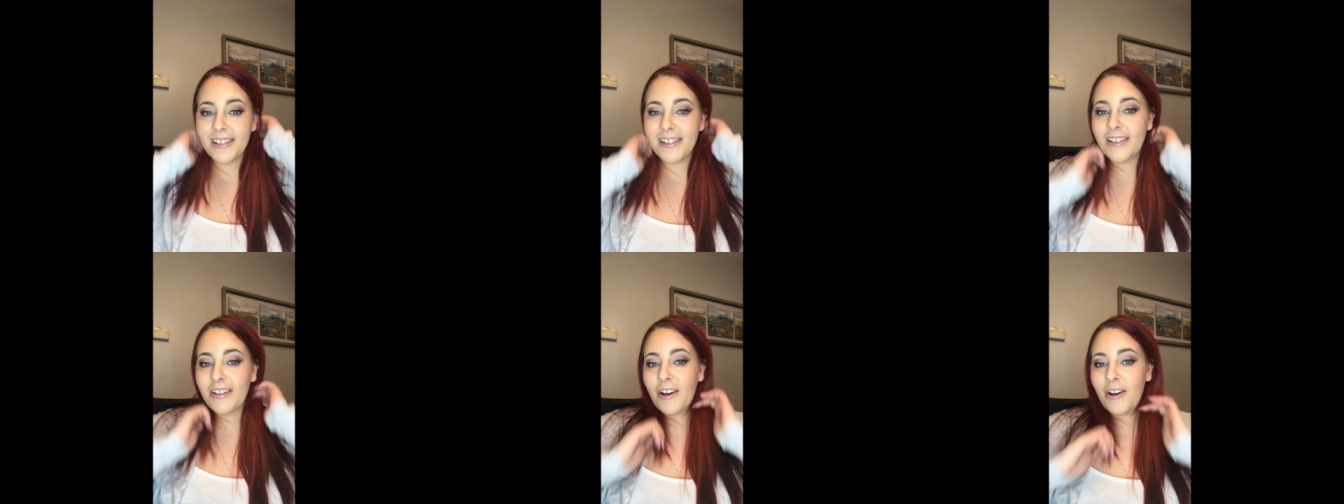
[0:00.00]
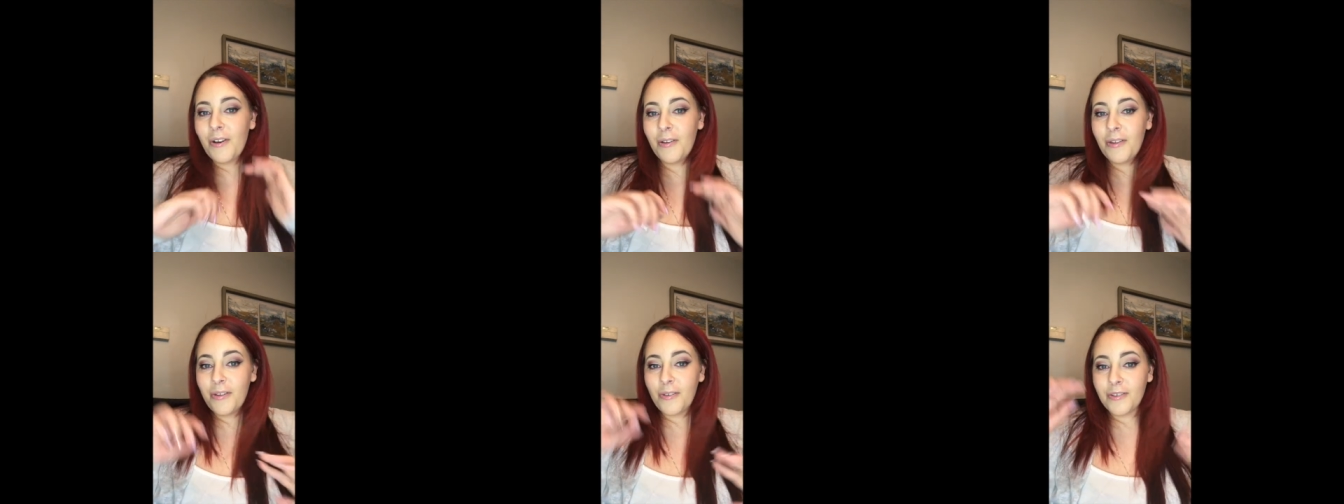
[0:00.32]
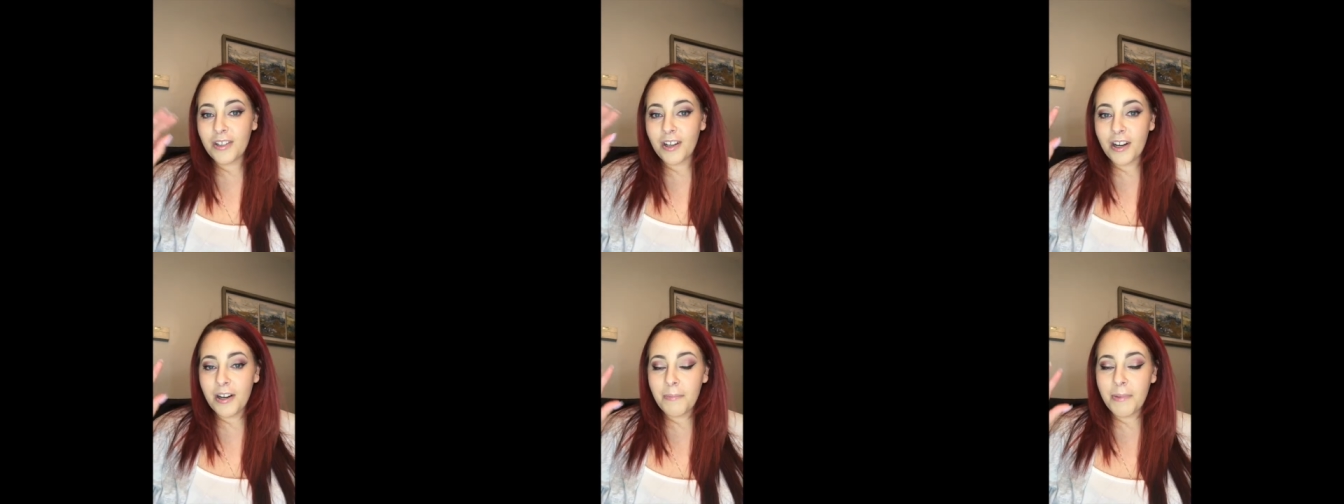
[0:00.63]
So
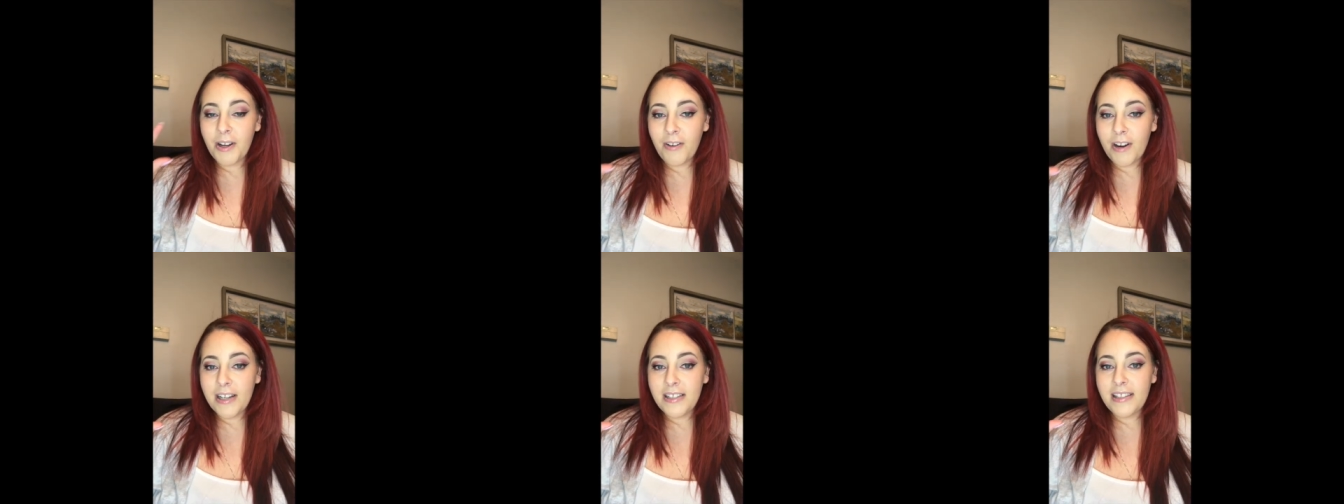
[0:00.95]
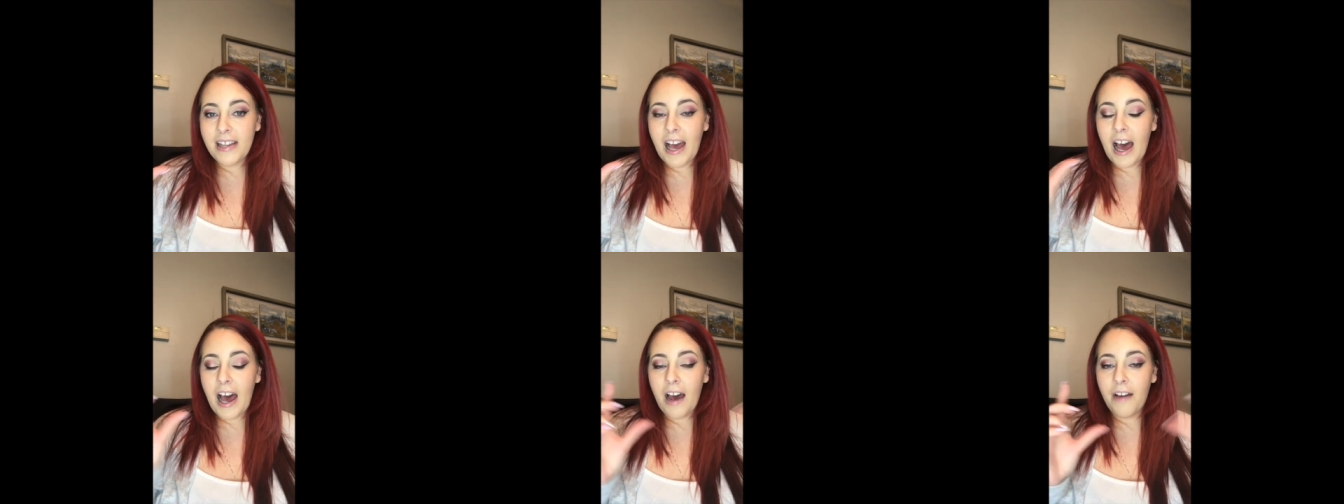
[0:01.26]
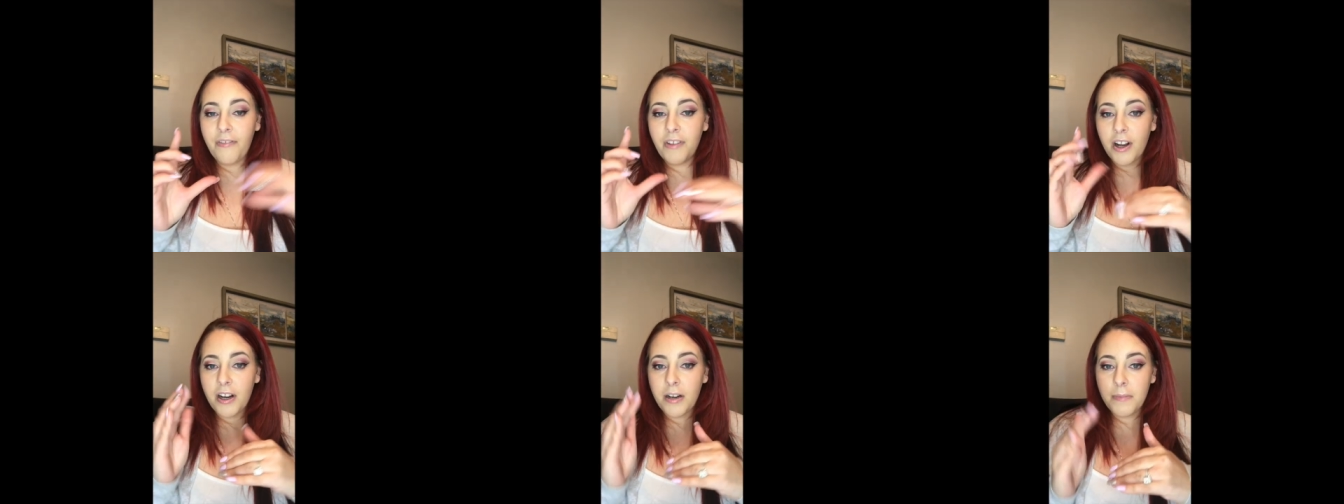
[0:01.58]
those are gonna be great to
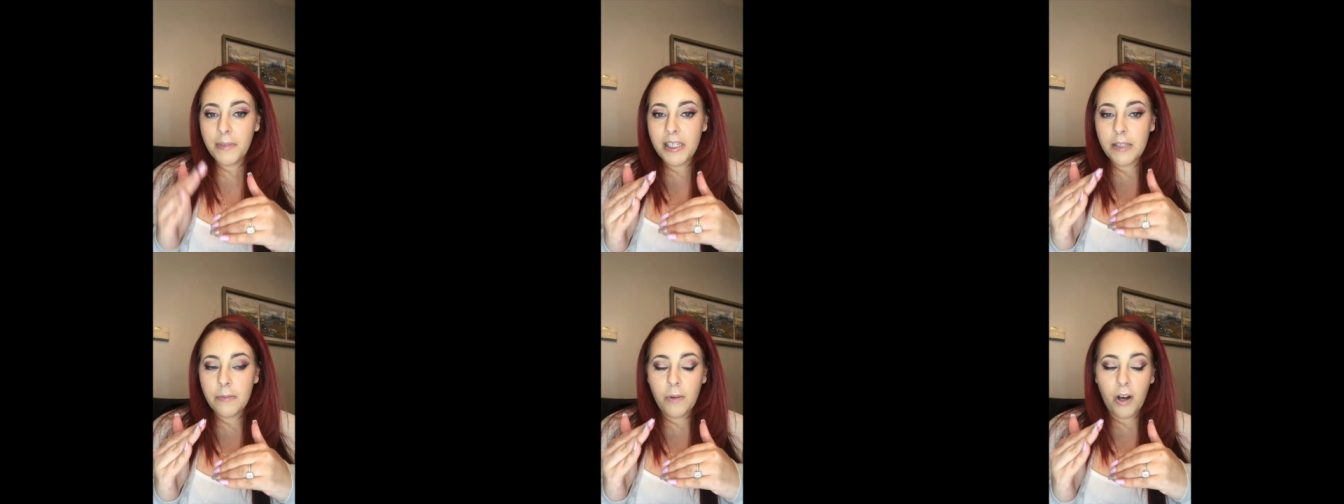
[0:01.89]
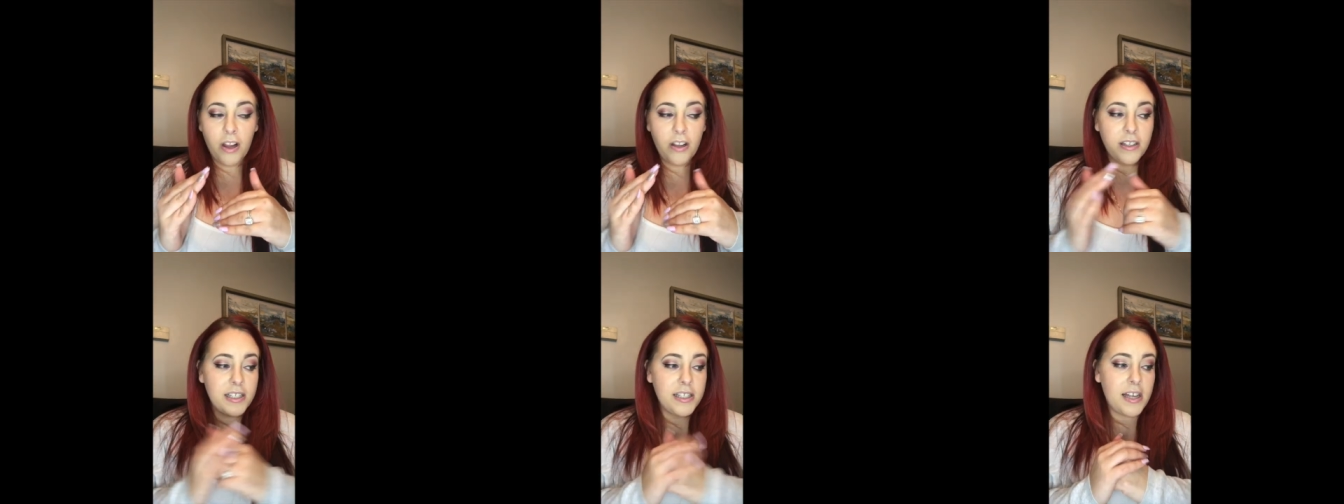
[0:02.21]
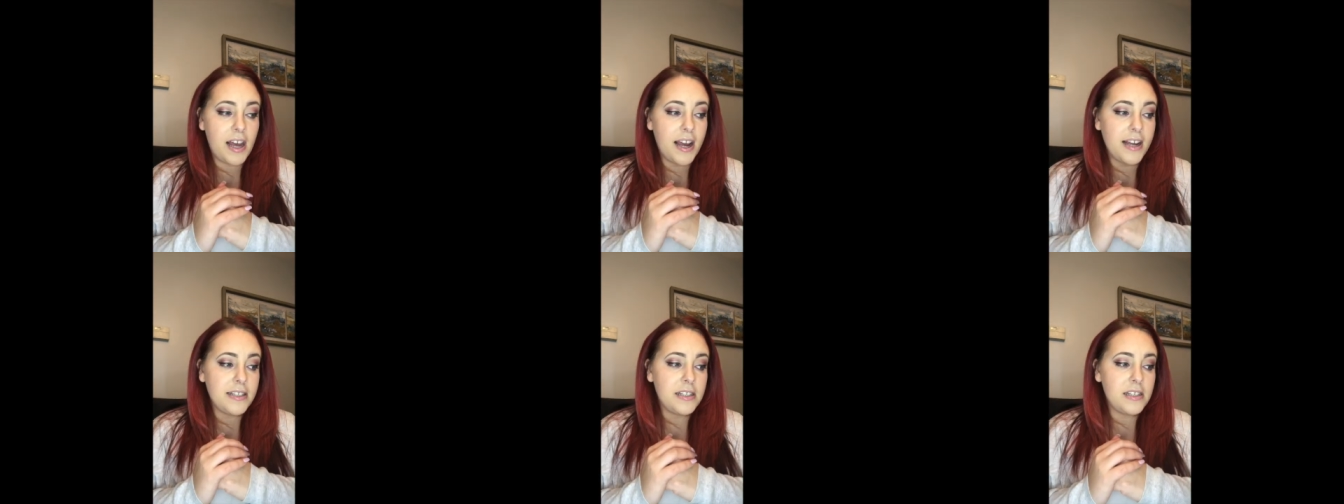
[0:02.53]
have. They're gonna be smaller
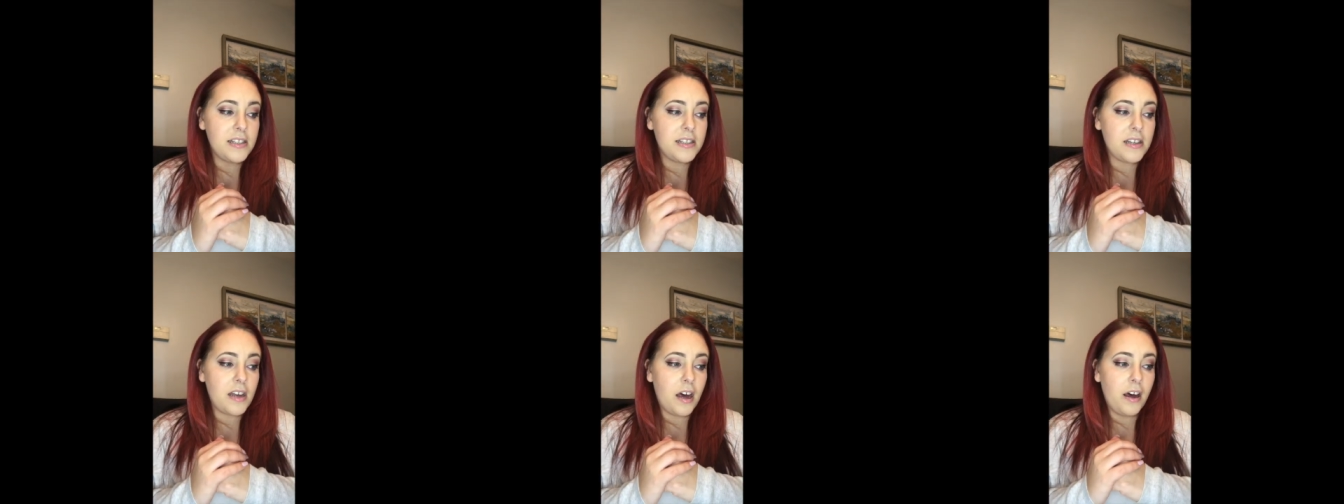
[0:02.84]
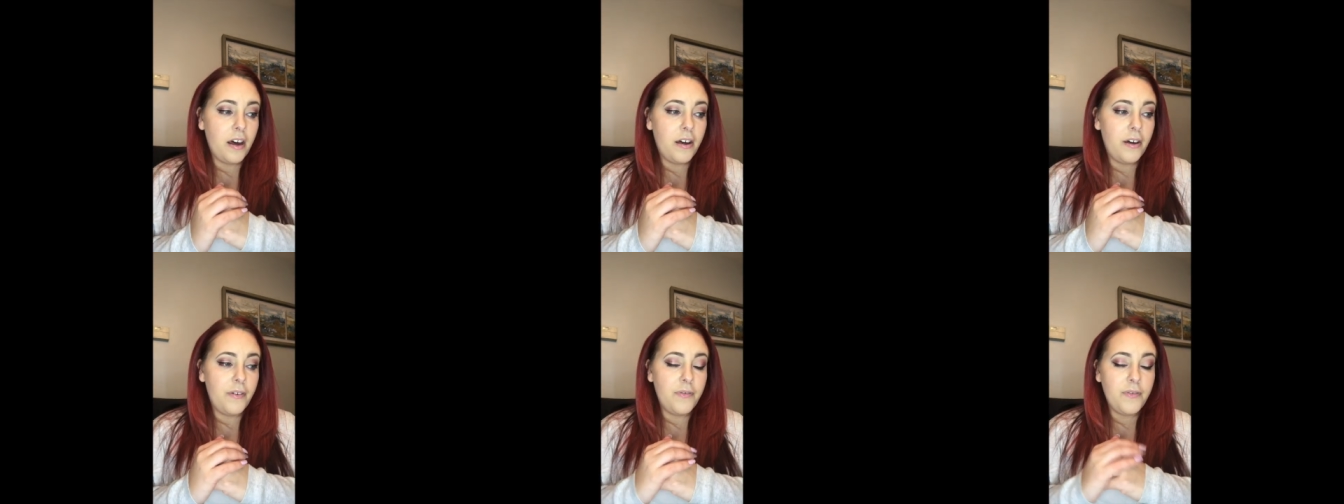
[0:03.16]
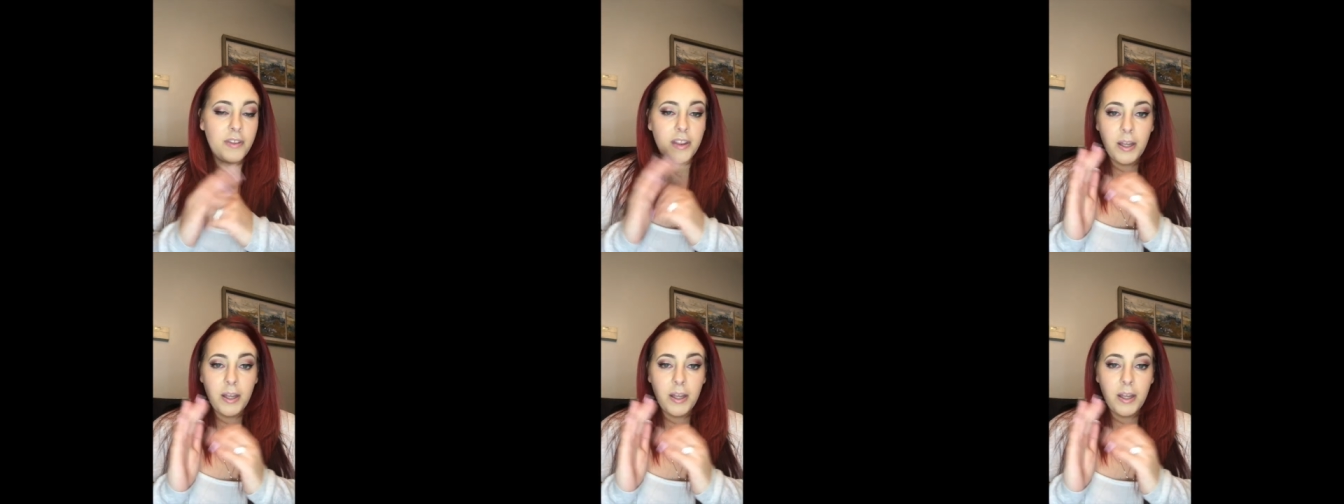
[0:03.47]
sizes of